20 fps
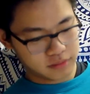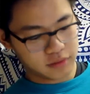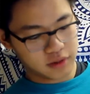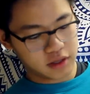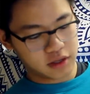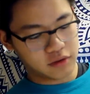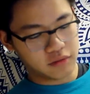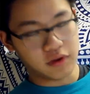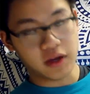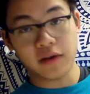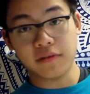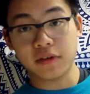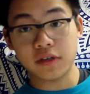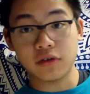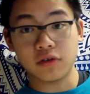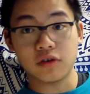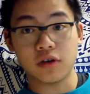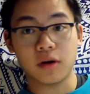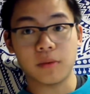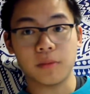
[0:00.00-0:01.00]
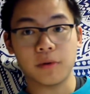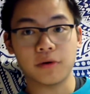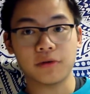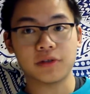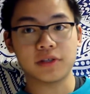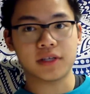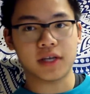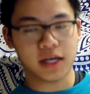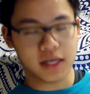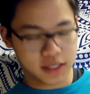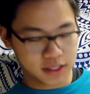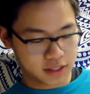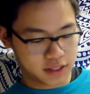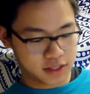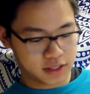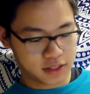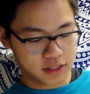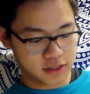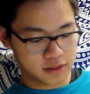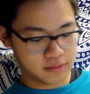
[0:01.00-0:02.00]
and we have to do it on both
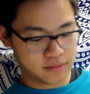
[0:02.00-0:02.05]
sides.